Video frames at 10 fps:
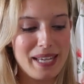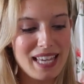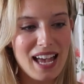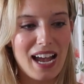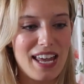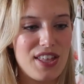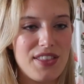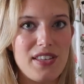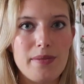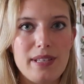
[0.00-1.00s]
but yeah, I
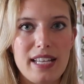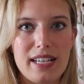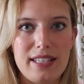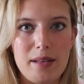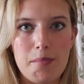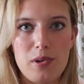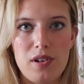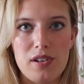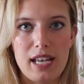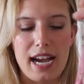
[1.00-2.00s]
thought this was like a
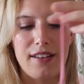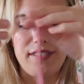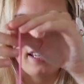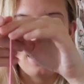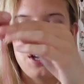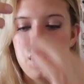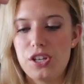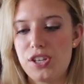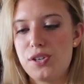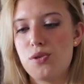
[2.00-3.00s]
simple kind of like
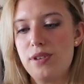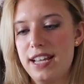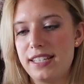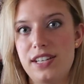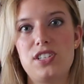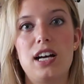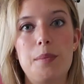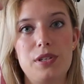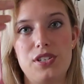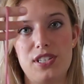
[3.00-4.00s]
cute, easy
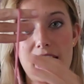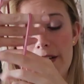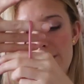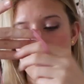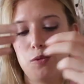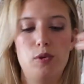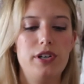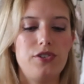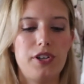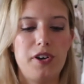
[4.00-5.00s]
top to just have in your
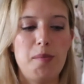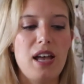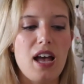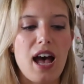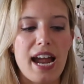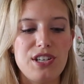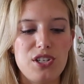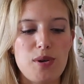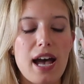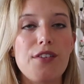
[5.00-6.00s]
wardrobe. I
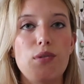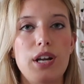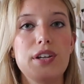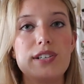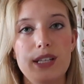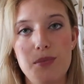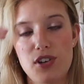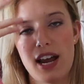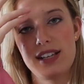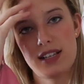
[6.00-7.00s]
do have one other slip
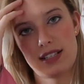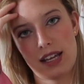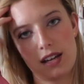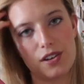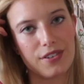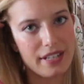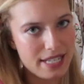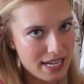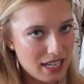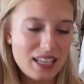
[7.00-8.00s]
dress. It's like a
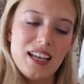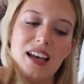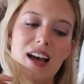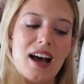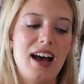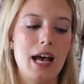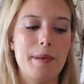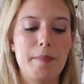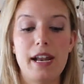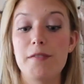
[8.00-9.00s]
green,
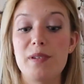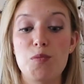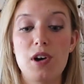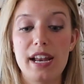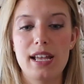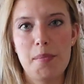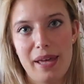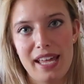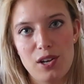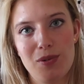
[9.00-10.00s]
um, but I've been wanting a
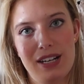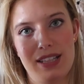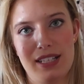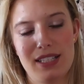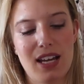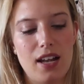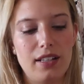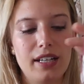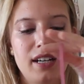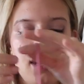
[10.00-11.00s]
pink one in this
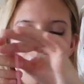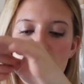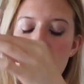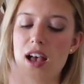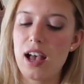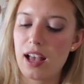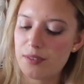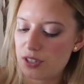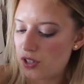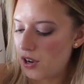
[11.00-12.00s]
color.
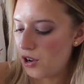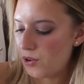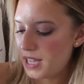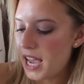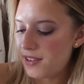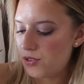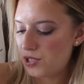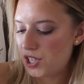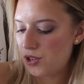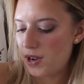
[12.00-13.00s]
So yeah, this
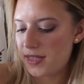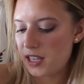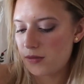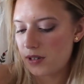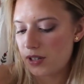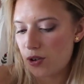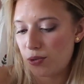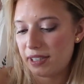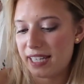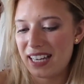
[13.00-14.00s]
was cute and this was
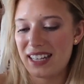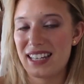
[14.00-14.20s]
only